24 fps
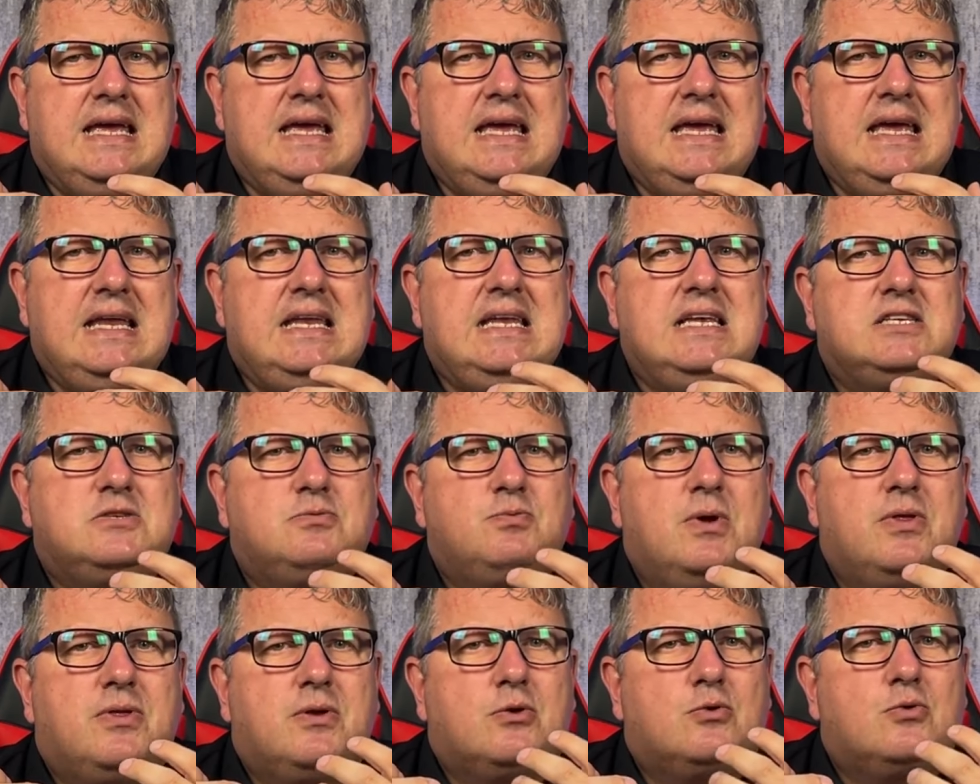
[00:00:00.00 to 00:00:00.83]
it is
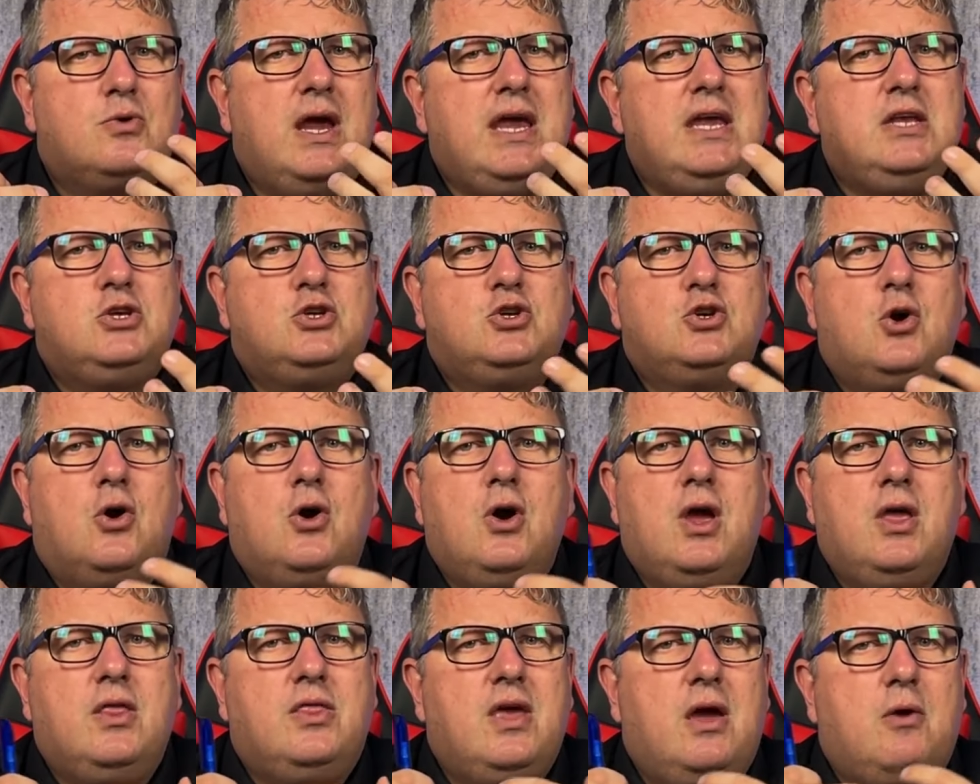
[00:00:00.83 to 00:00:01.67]
with great
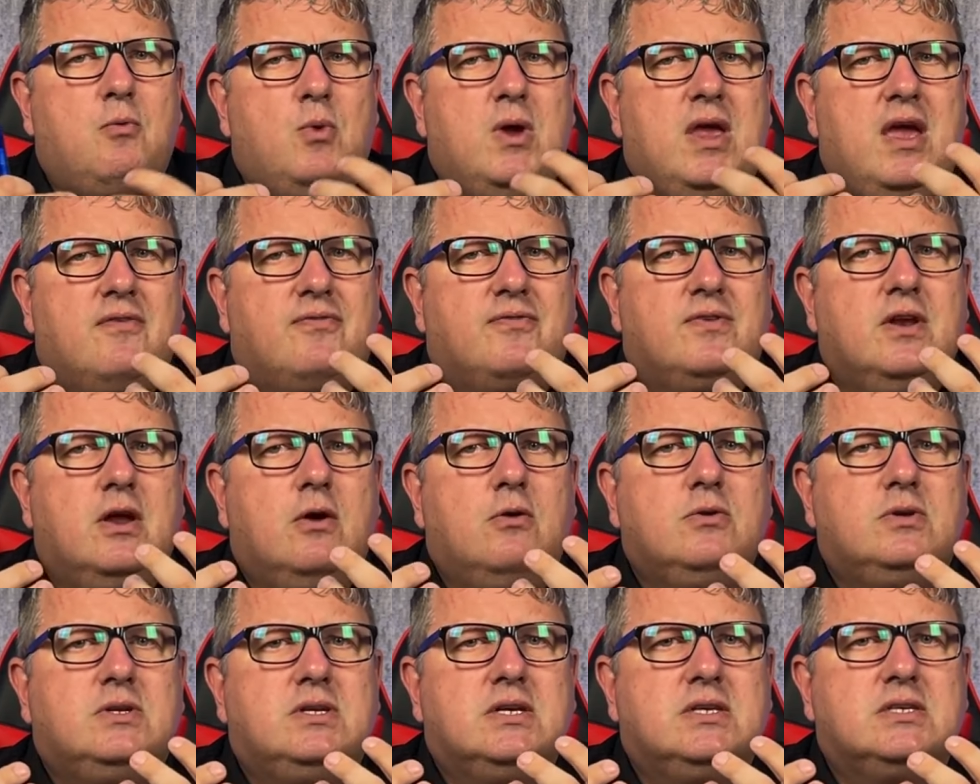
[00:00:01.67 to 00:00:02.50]
joy that we have
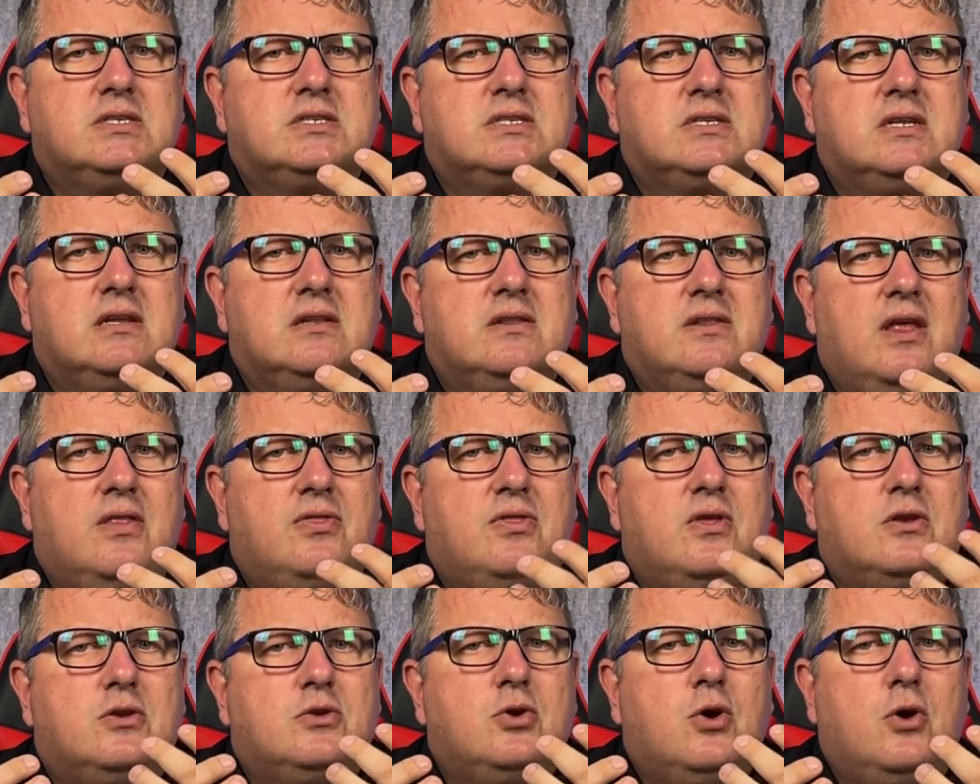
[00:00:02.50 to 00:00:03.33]
noticed that
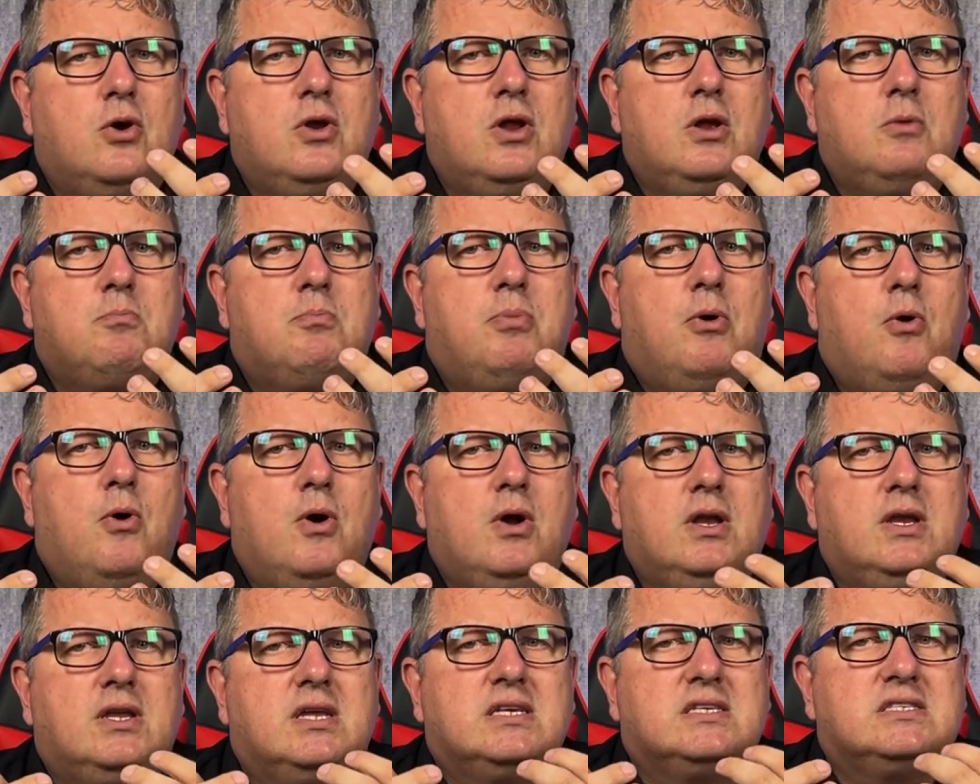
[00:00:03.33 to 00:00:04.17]
the turning
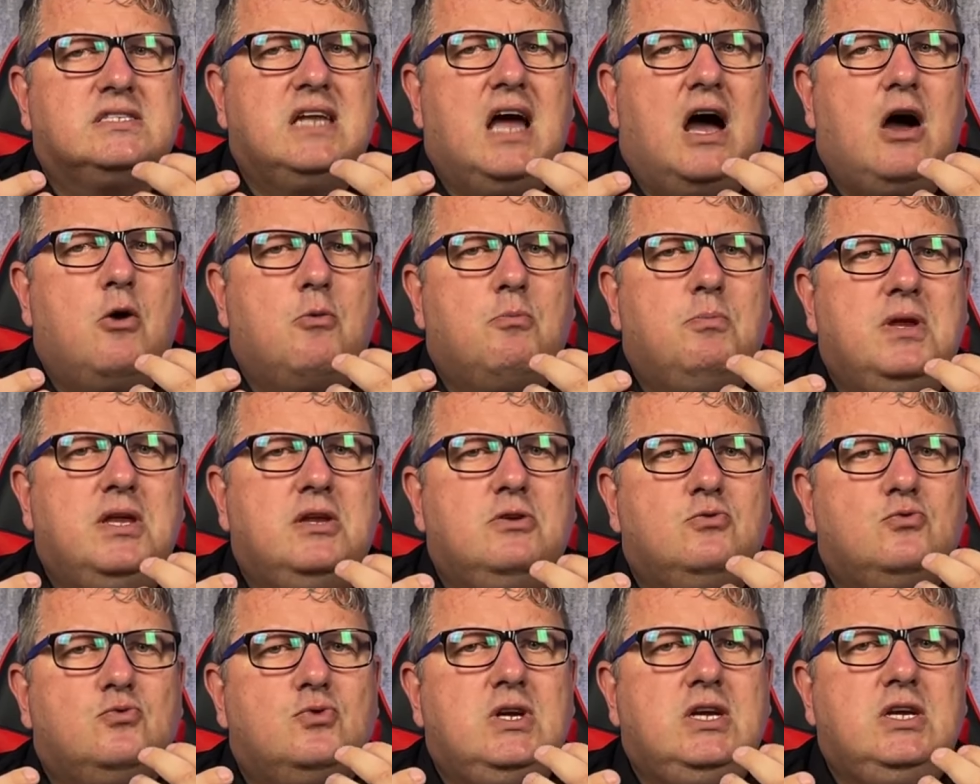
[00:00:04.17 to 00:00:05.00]
point has now
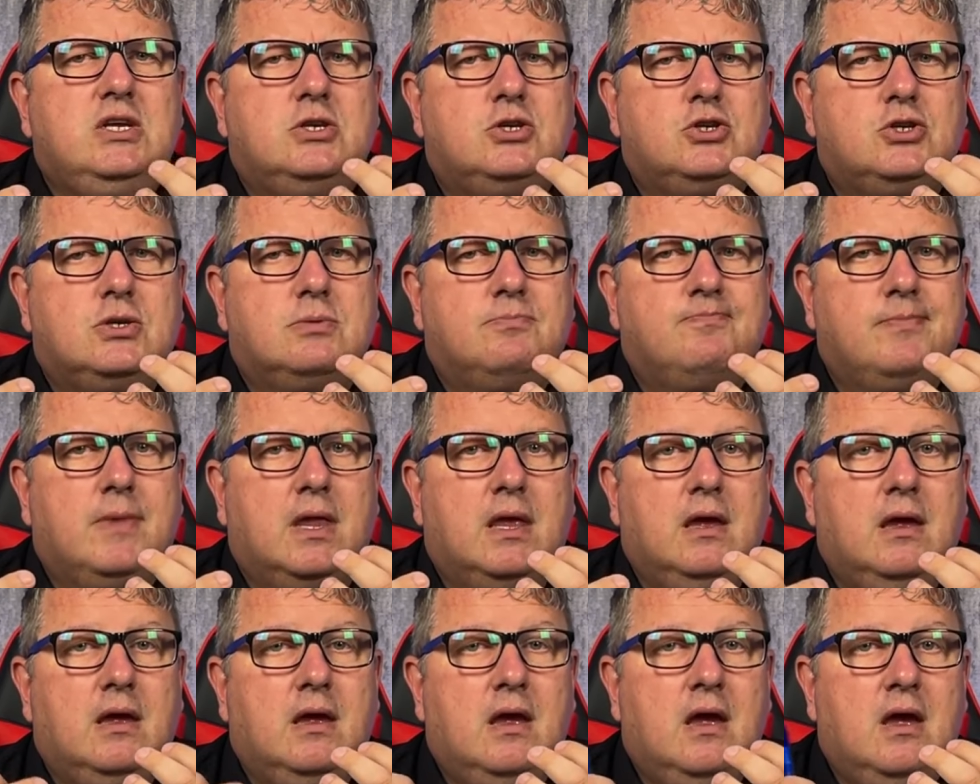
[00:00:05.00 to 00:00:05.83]
been reached.
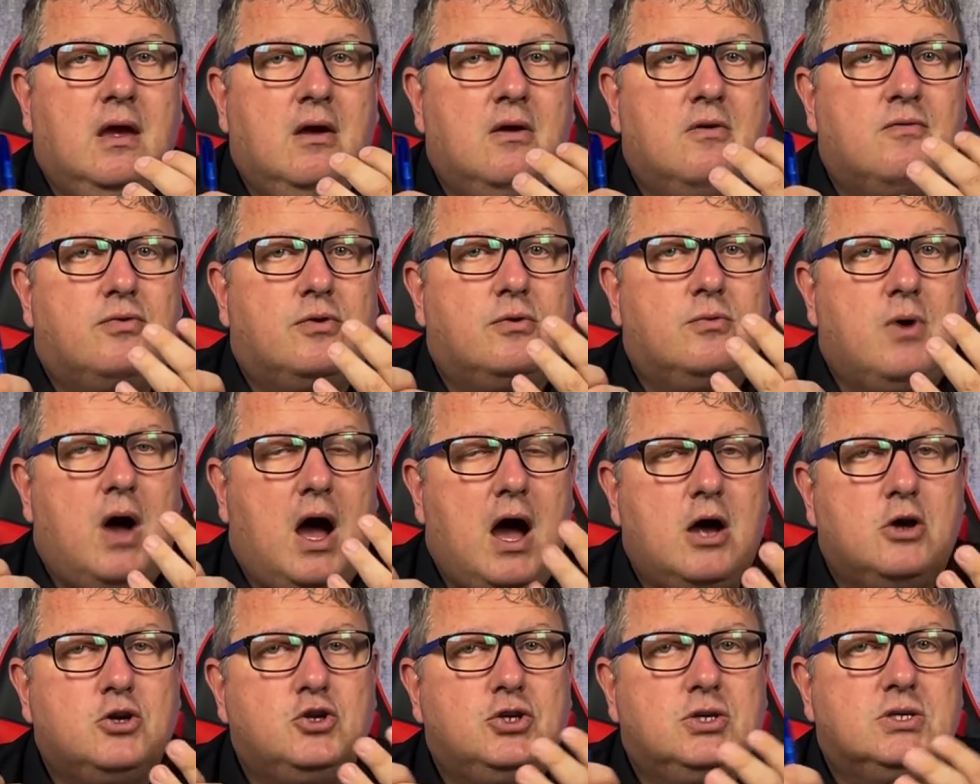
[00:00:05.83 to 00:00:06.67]

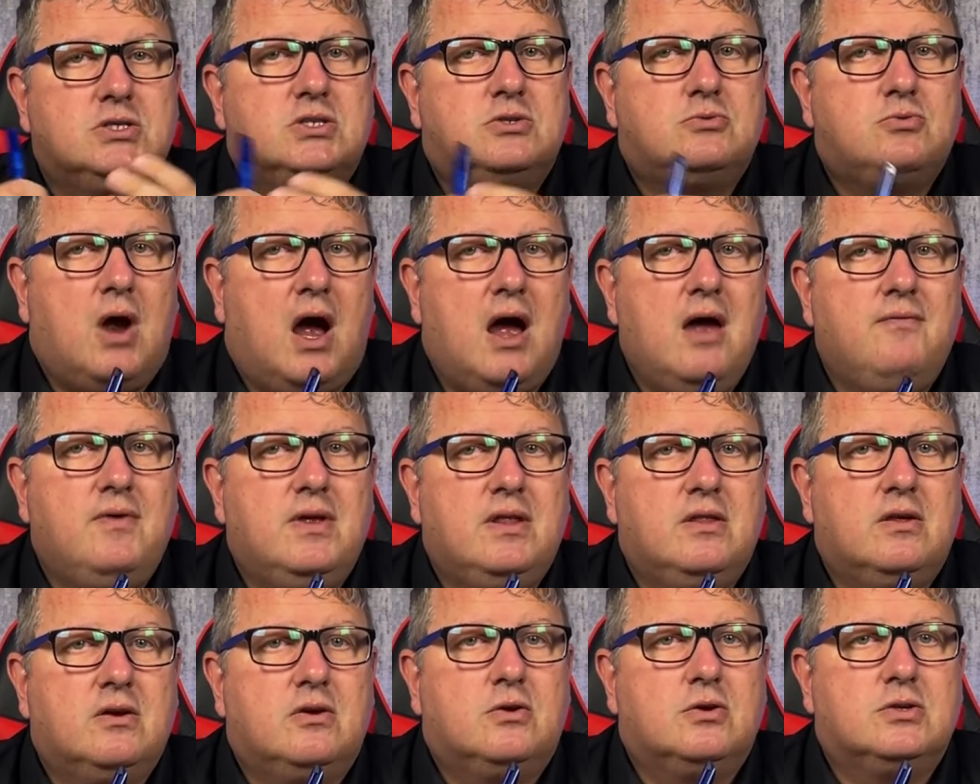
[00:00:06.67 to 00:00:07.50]
Farage is
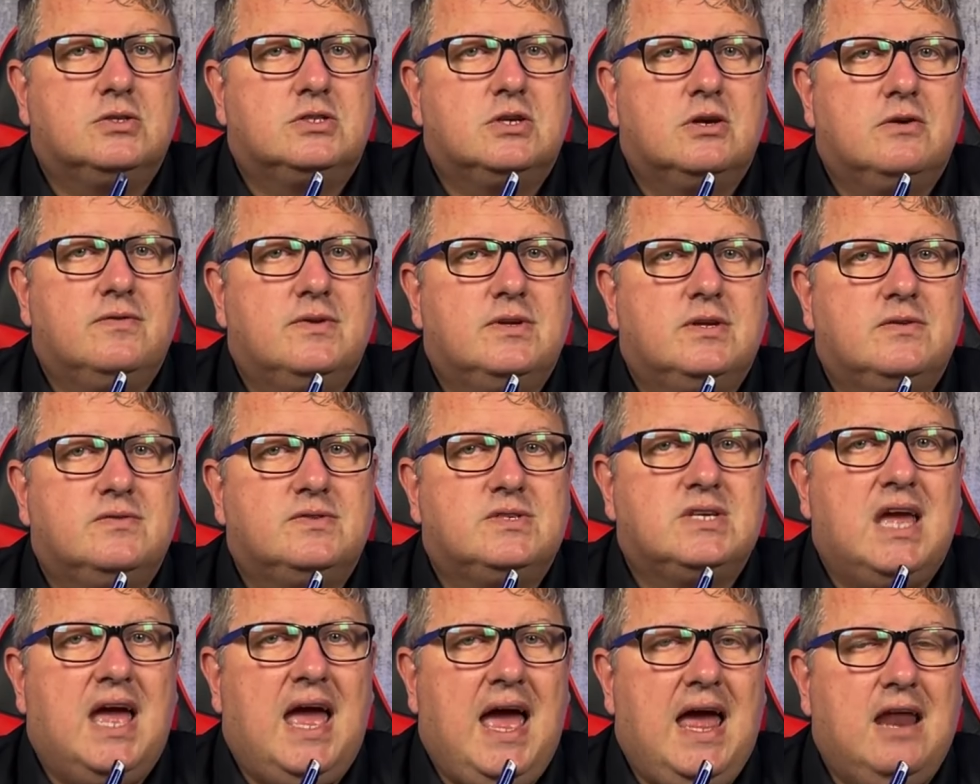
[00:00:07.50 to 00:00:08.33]
driving the Conservatives
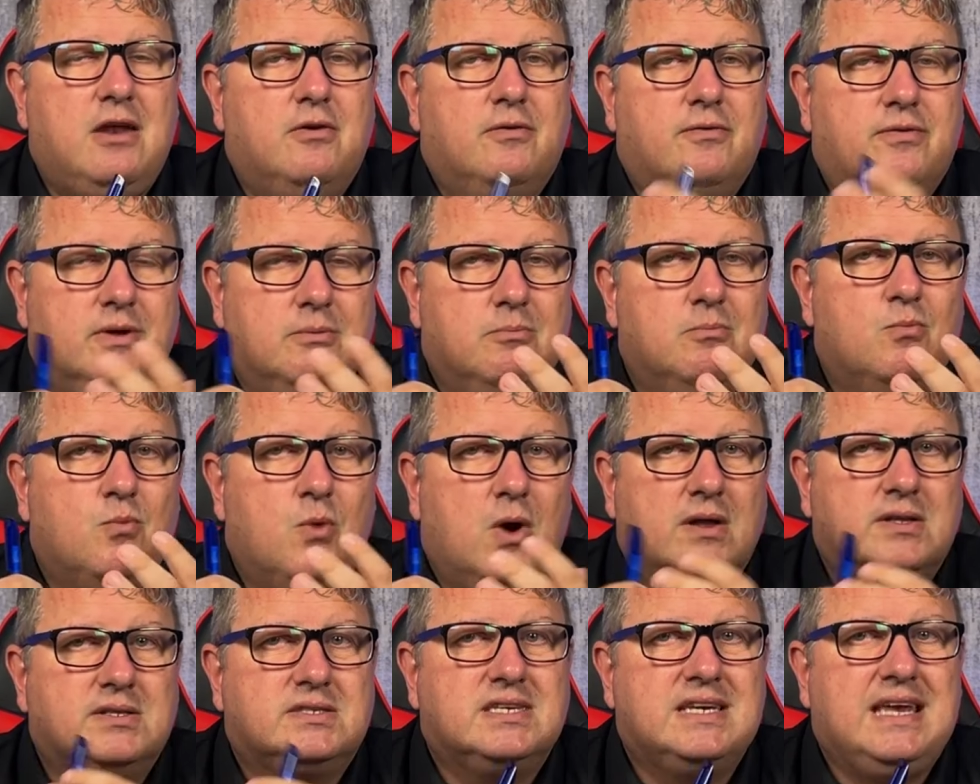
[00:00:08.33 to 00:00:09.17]
ahead of him
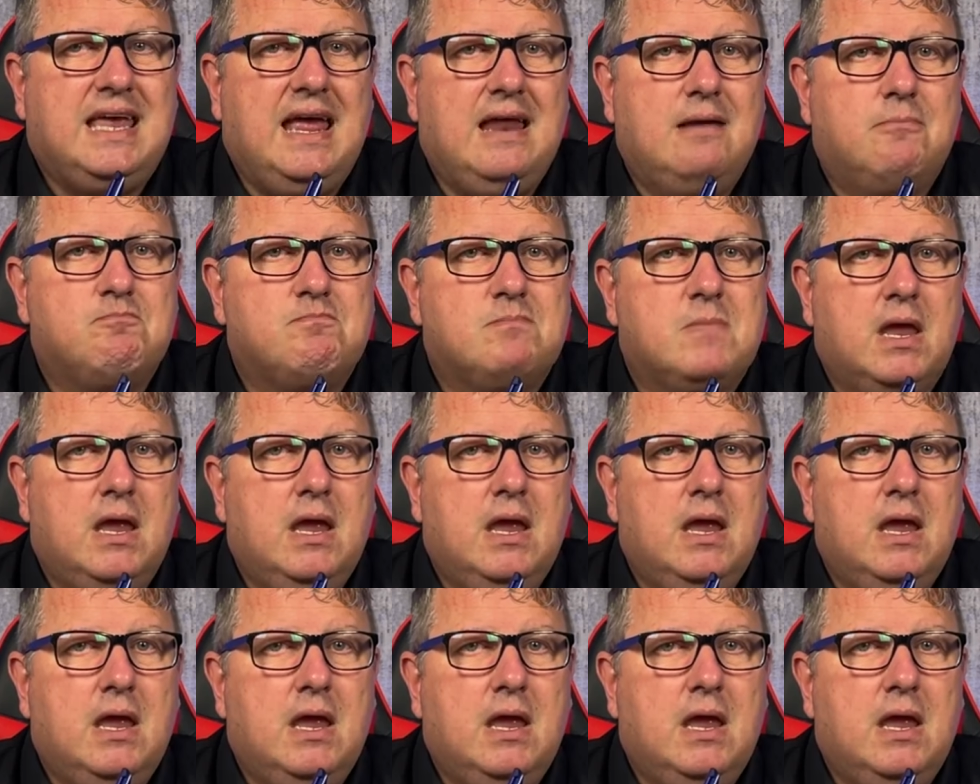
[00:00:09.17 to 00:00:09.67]
once again.